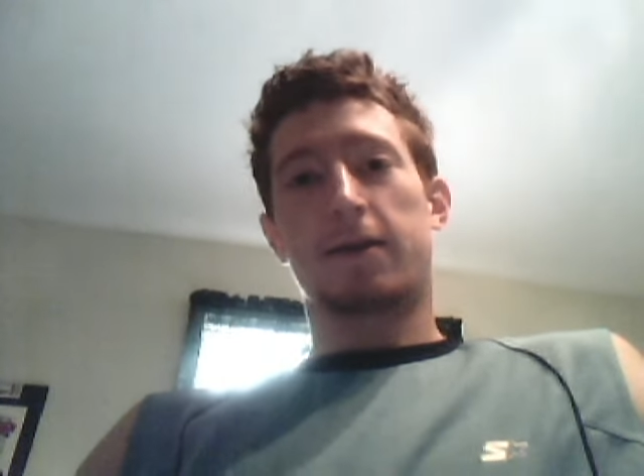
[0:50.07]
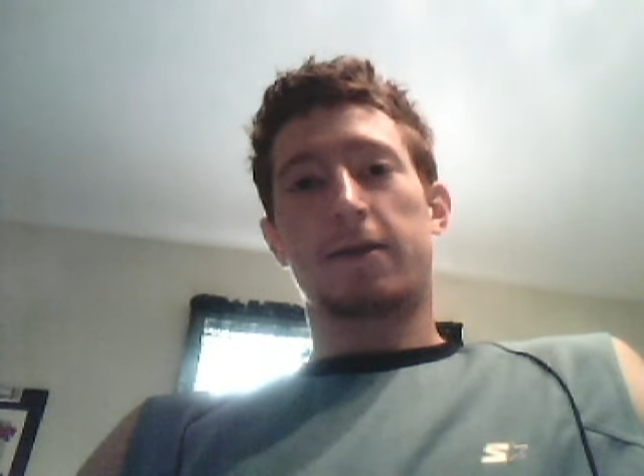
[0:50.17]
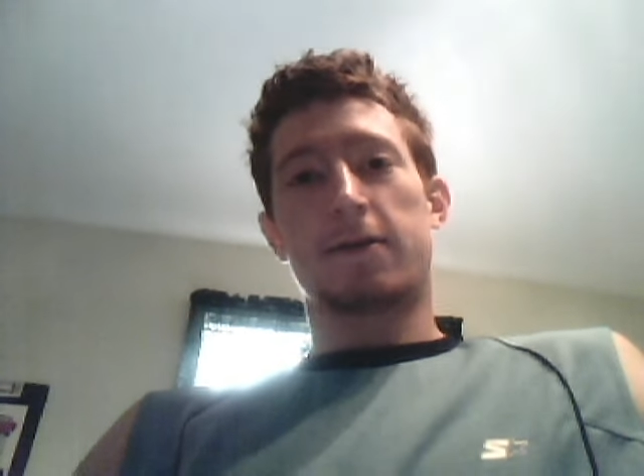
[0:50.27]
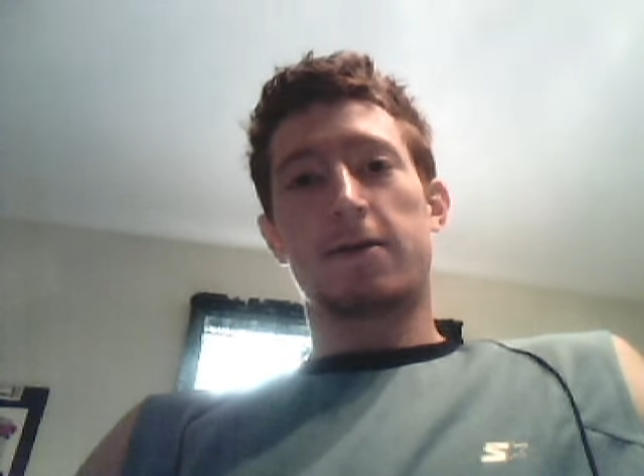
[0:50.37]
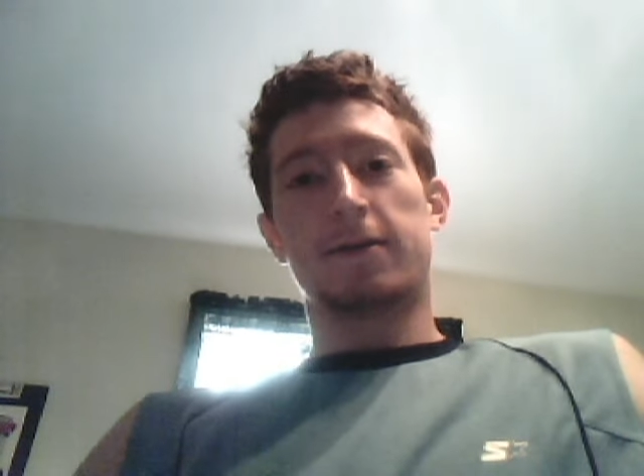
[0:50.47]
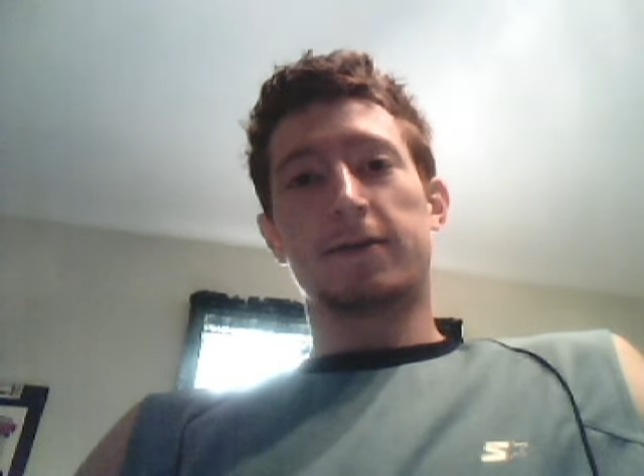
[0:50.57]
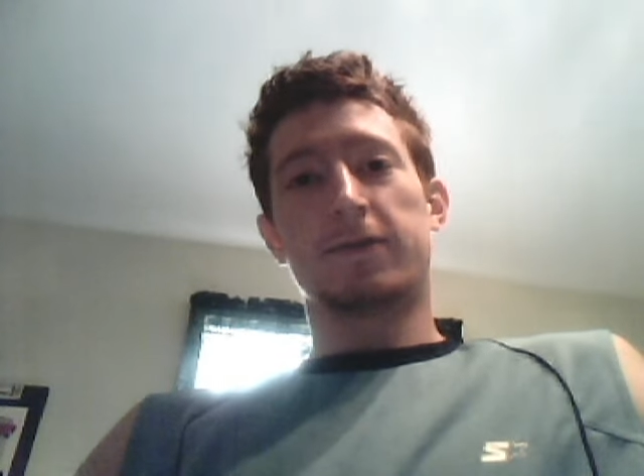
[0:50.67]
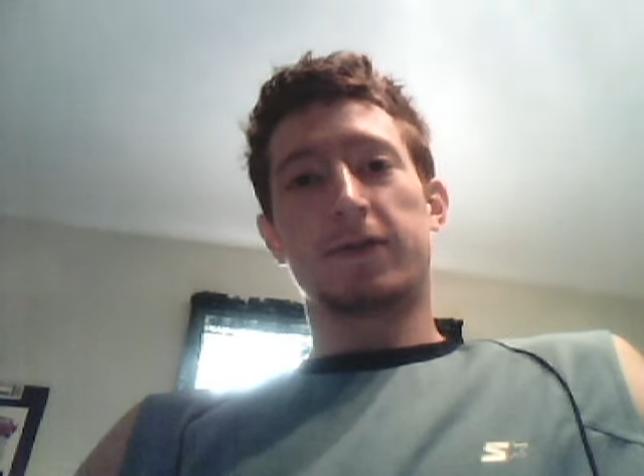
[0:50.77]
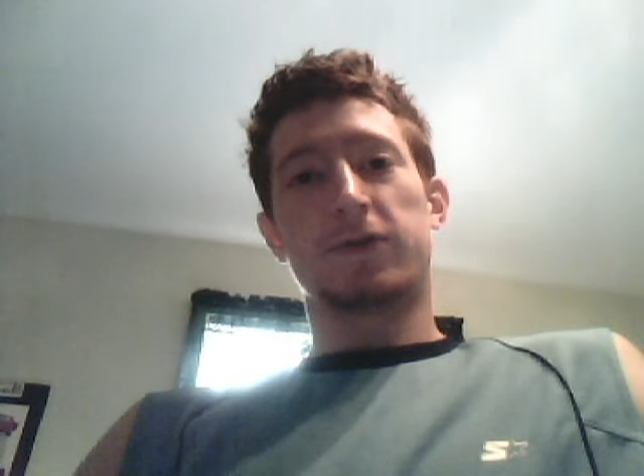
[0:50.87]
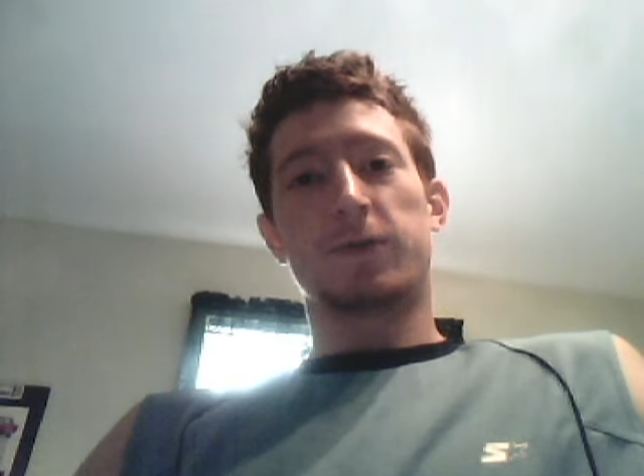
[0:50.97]
they're all
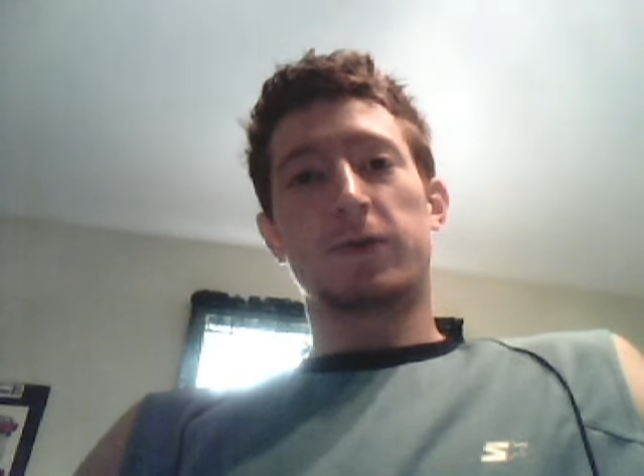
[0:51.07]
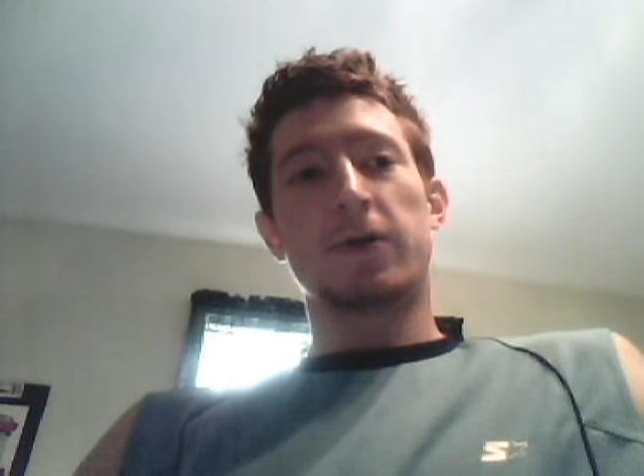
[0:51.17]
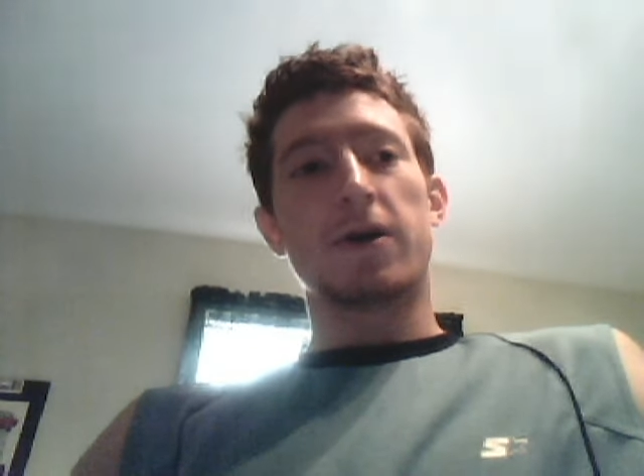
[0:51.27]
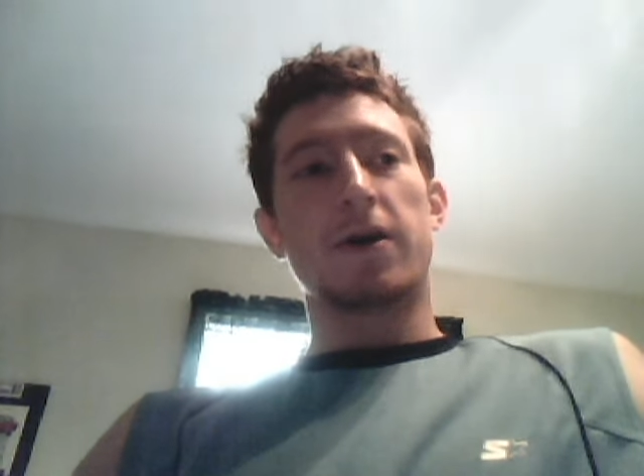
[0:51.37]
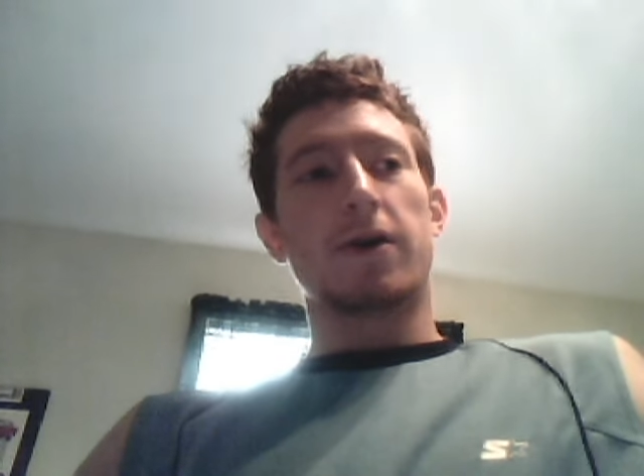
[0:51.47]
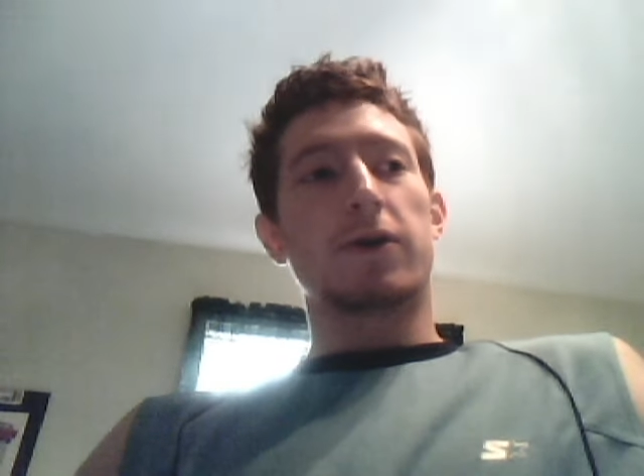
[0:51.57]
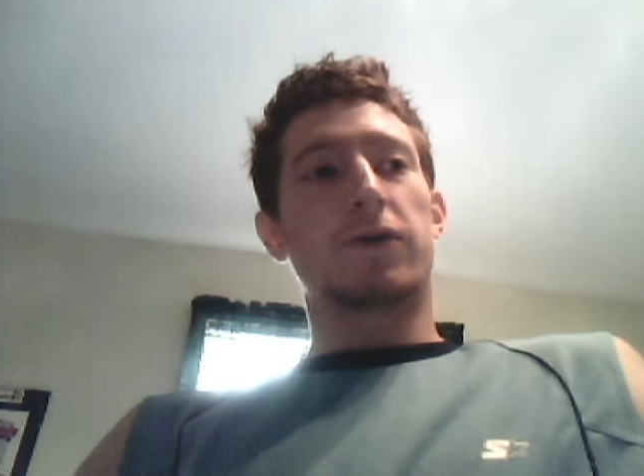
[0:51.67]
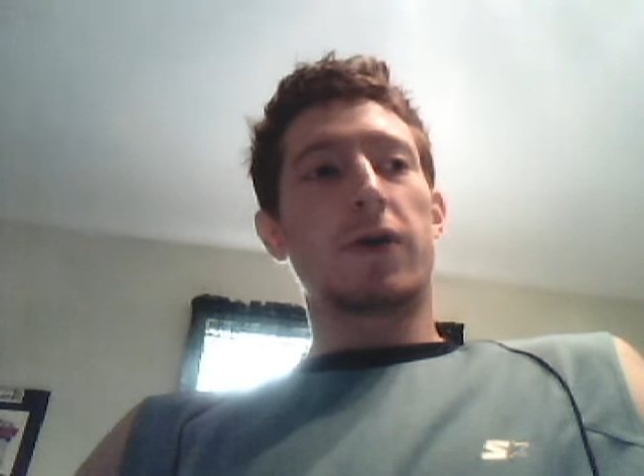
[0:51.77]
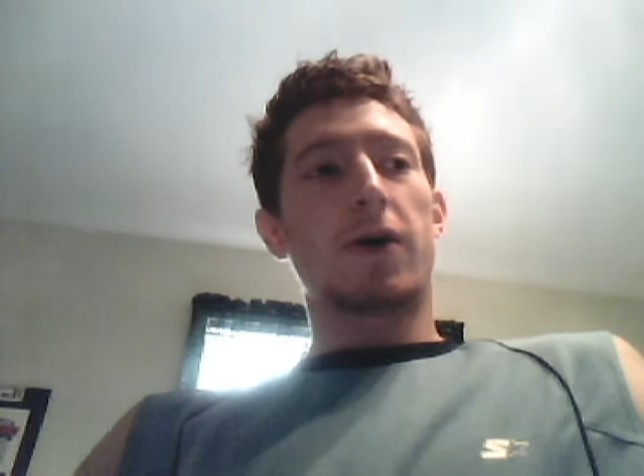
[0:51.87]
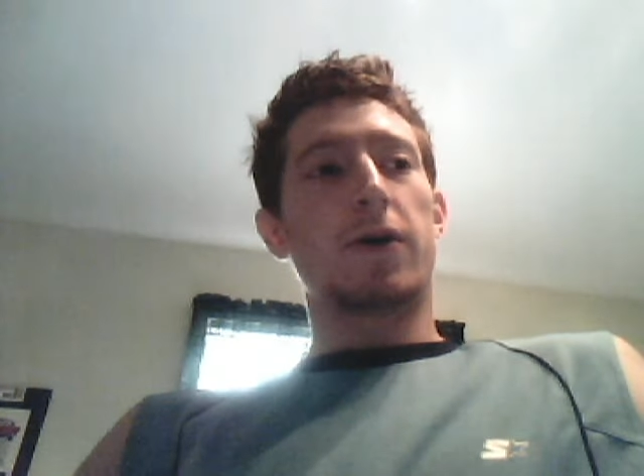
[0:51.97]
invincible.
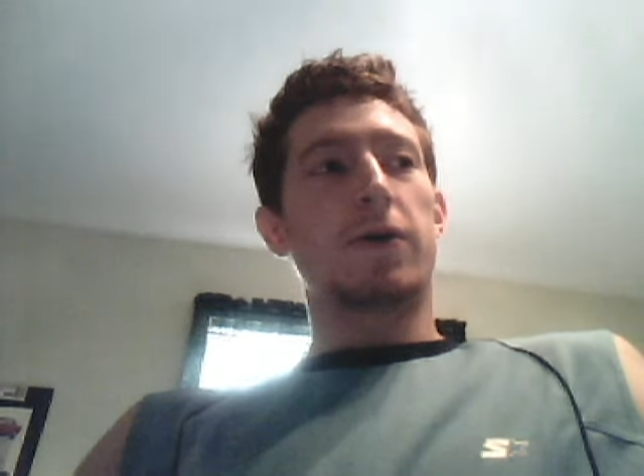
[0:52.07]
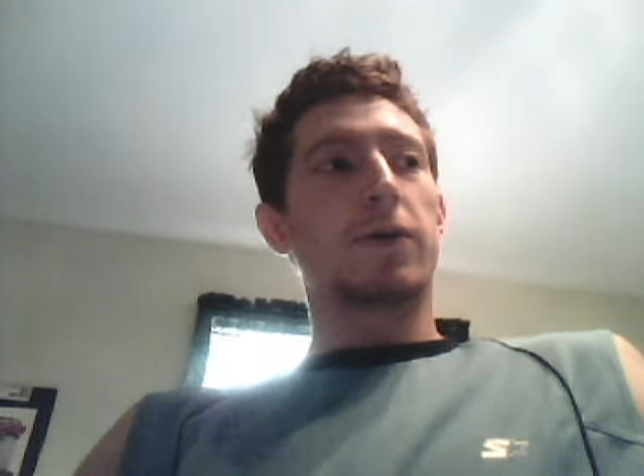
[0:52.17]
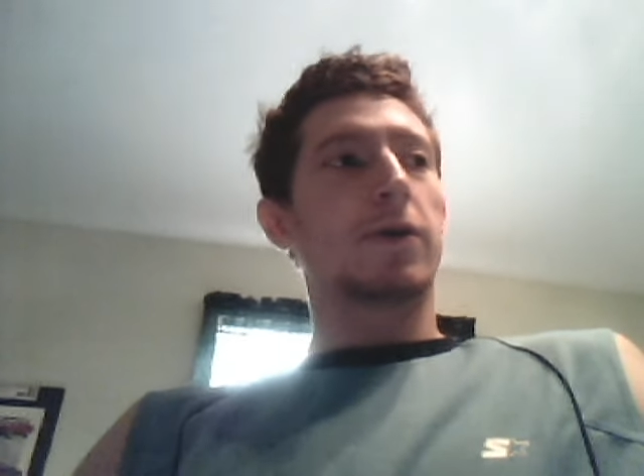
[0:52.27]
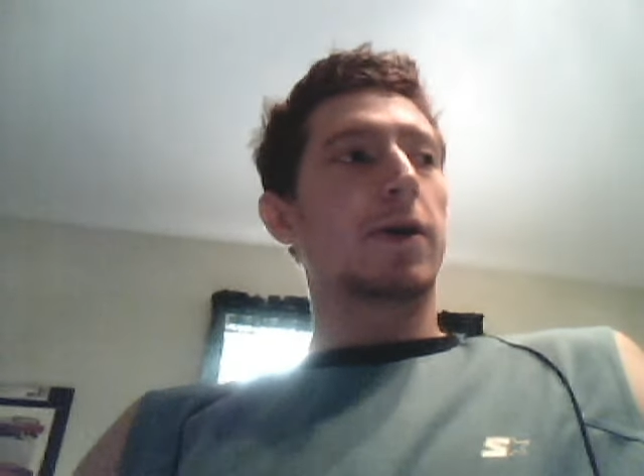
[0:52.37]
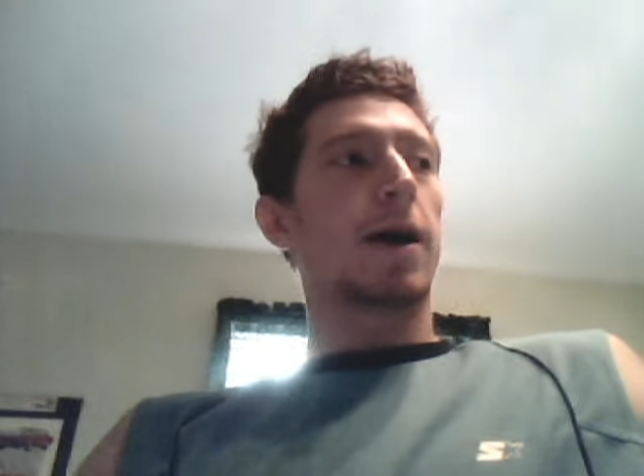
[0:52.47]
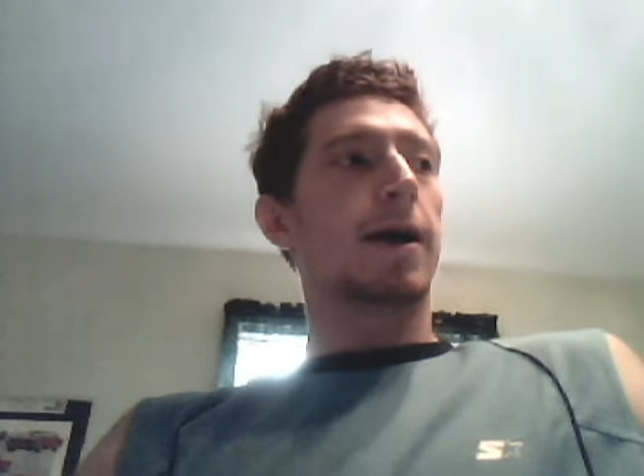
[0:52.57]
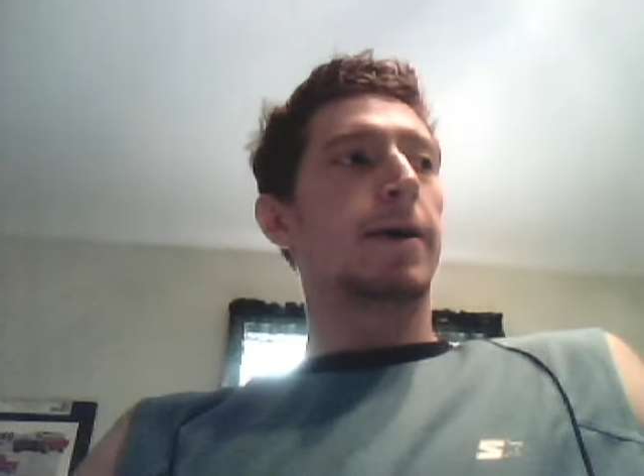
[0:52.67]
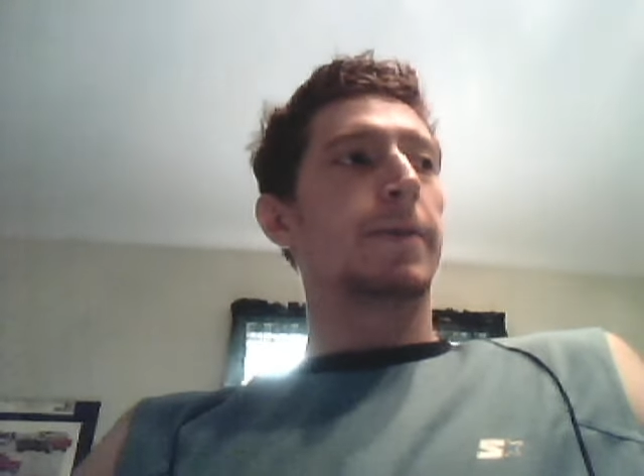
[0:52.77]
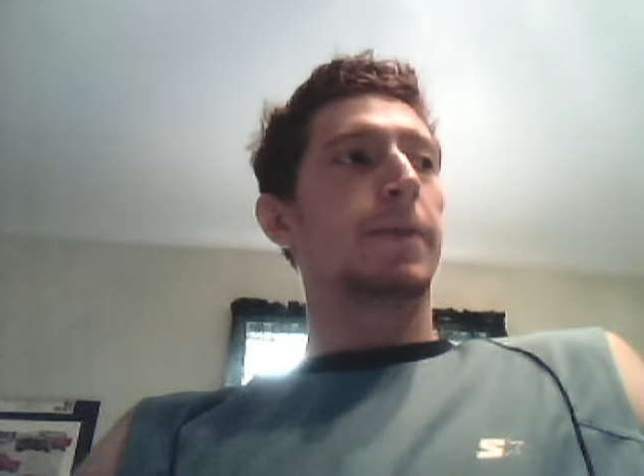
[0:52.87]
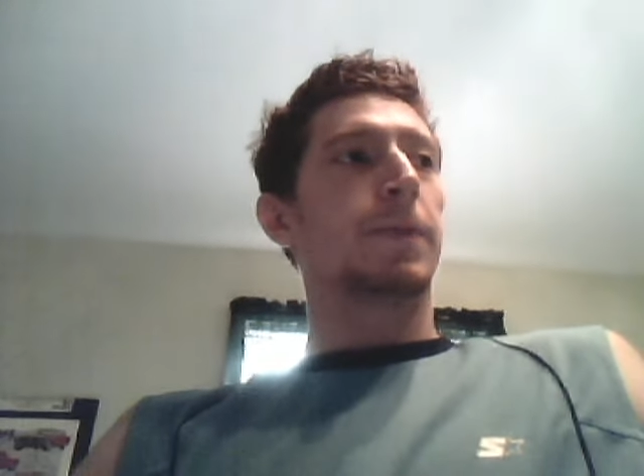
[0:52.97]
So um,